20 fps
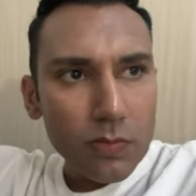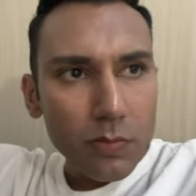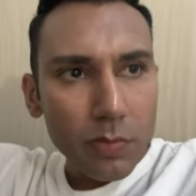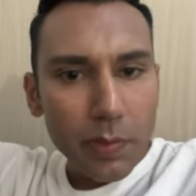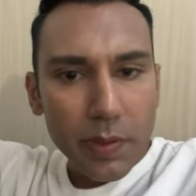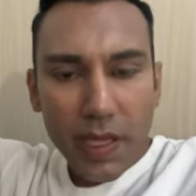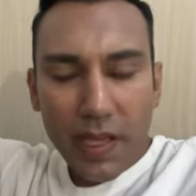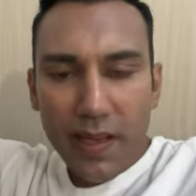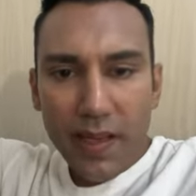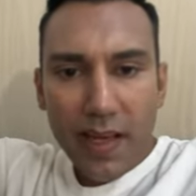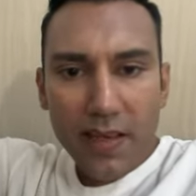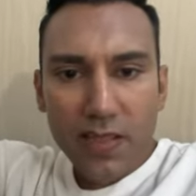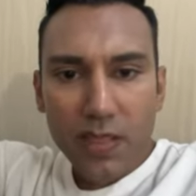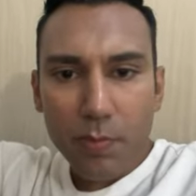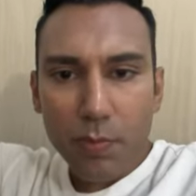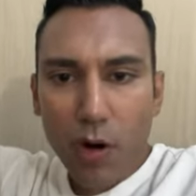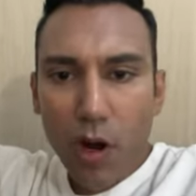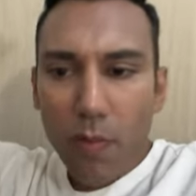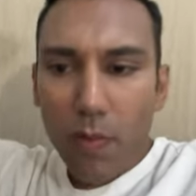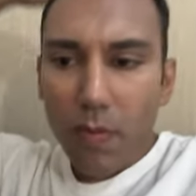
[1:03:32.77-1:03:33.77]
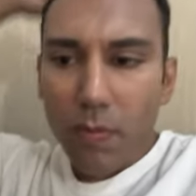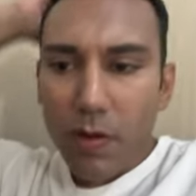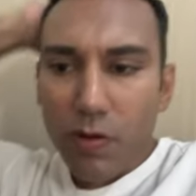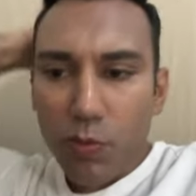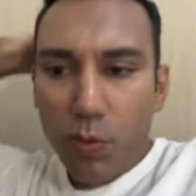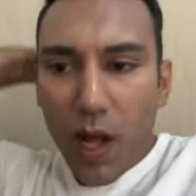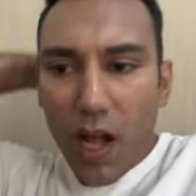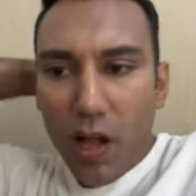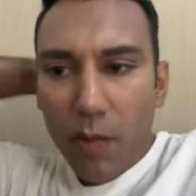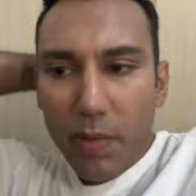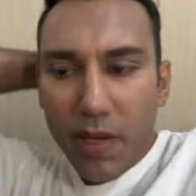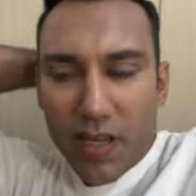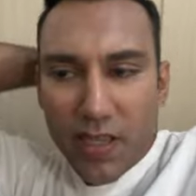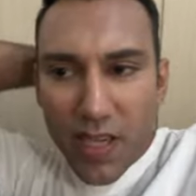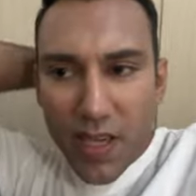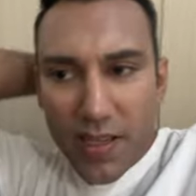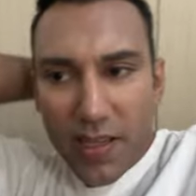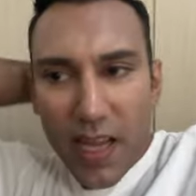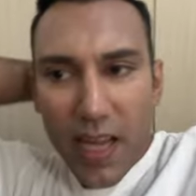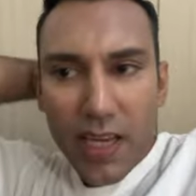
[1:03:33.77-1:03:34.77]
But then that's the problem as well, because
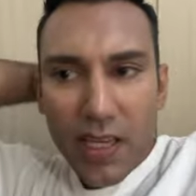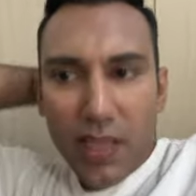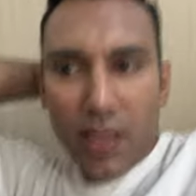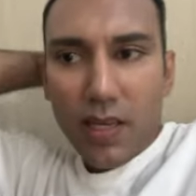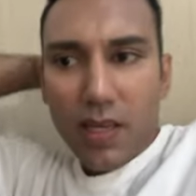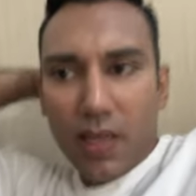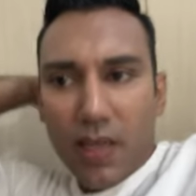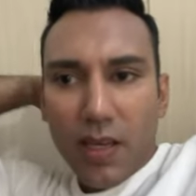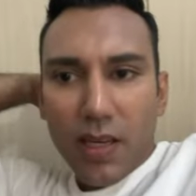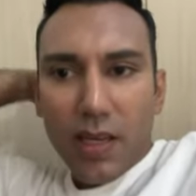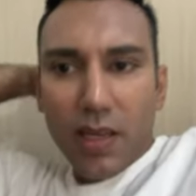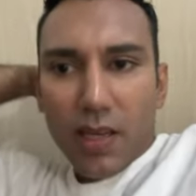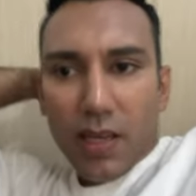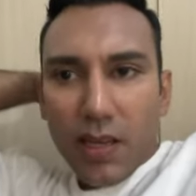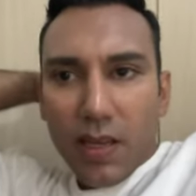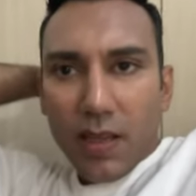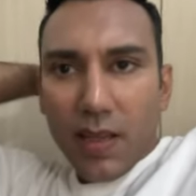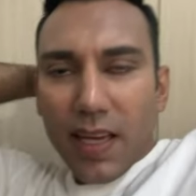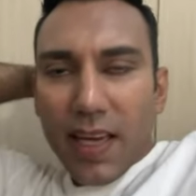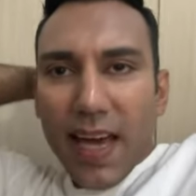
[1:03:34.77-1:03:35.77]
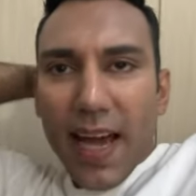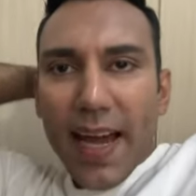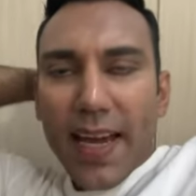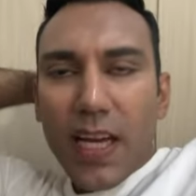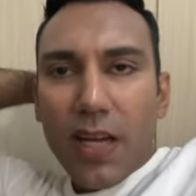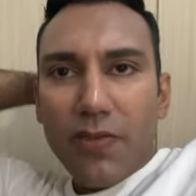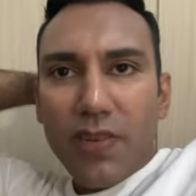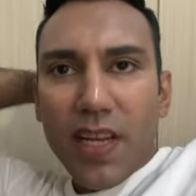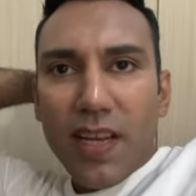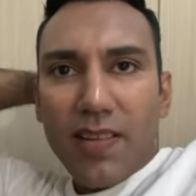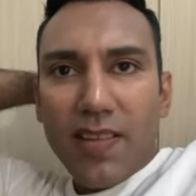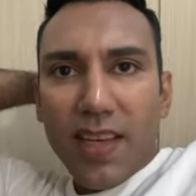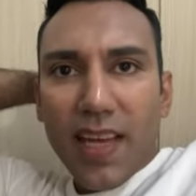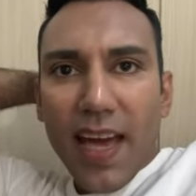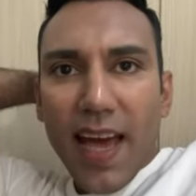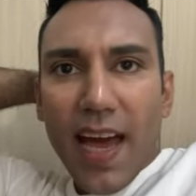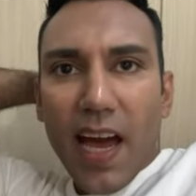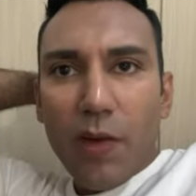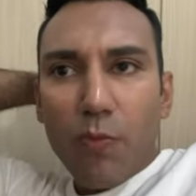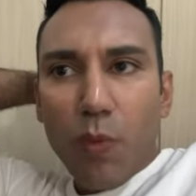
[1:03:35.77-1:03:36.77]
it's like they kind of need to
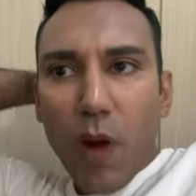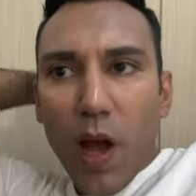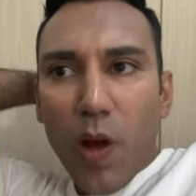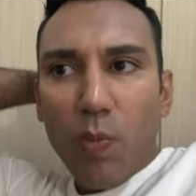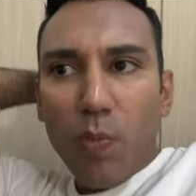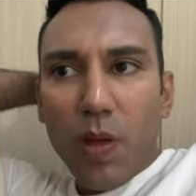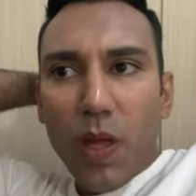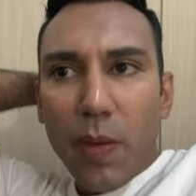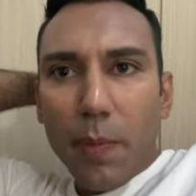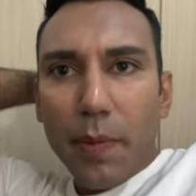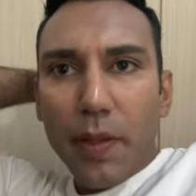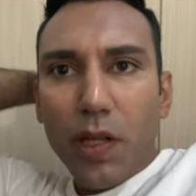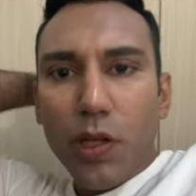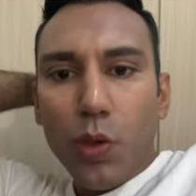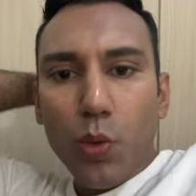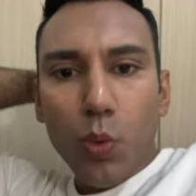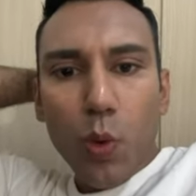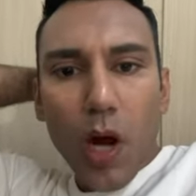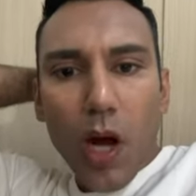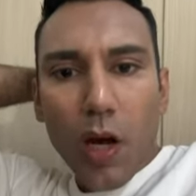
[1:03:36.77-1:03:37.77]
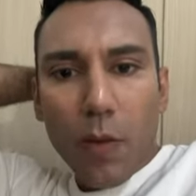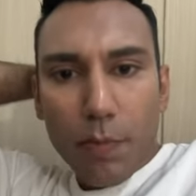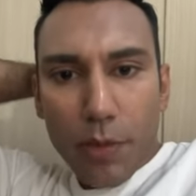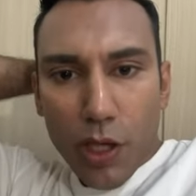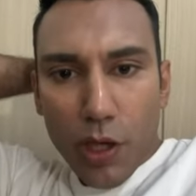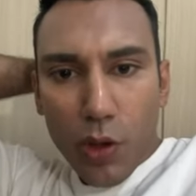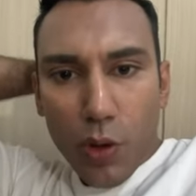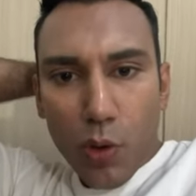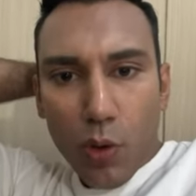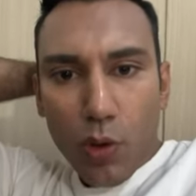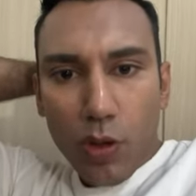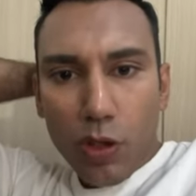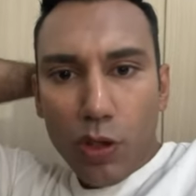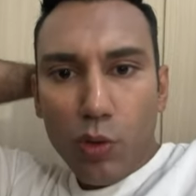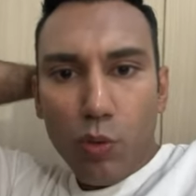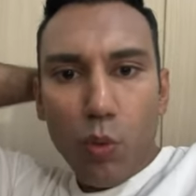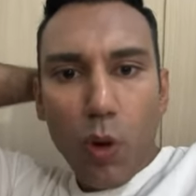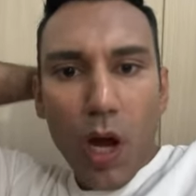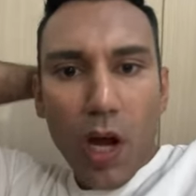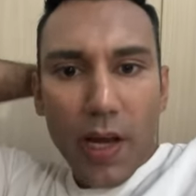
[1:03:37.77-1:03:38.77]
get around people who are pure,
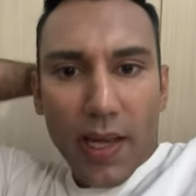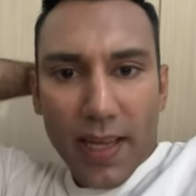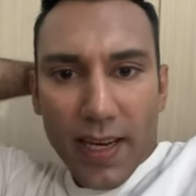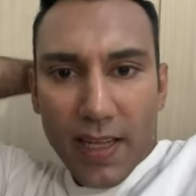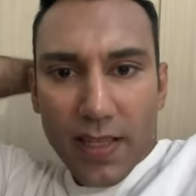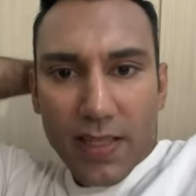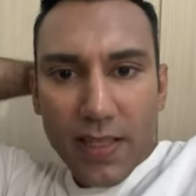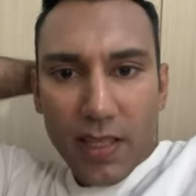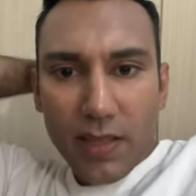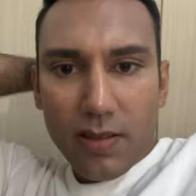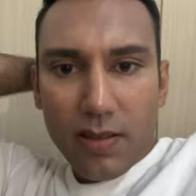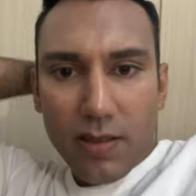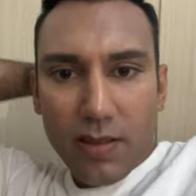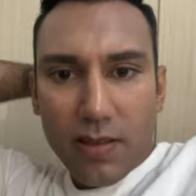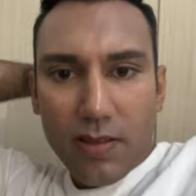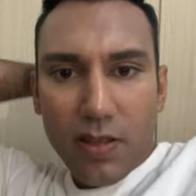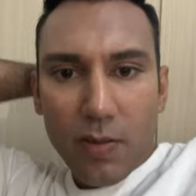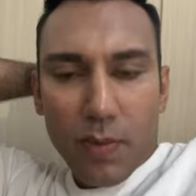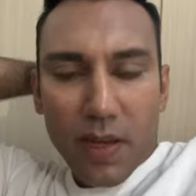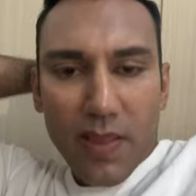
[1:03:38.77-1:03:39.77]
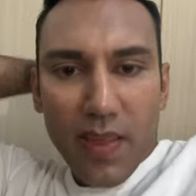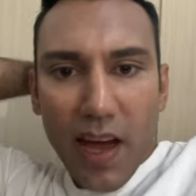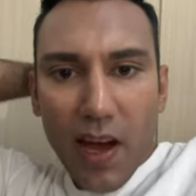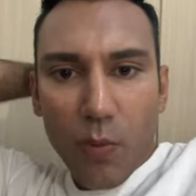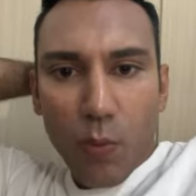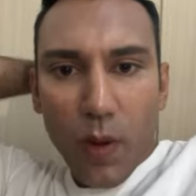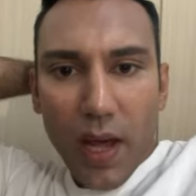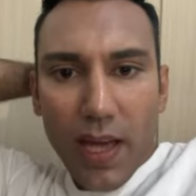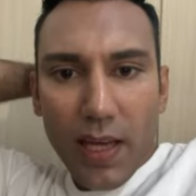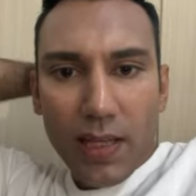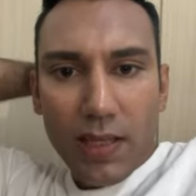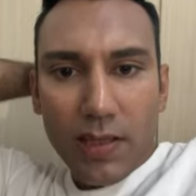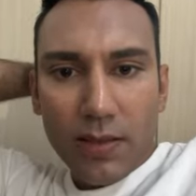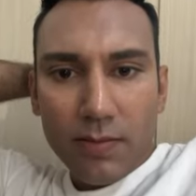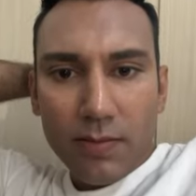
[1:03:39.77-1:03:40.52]
who are innocent, to be that way.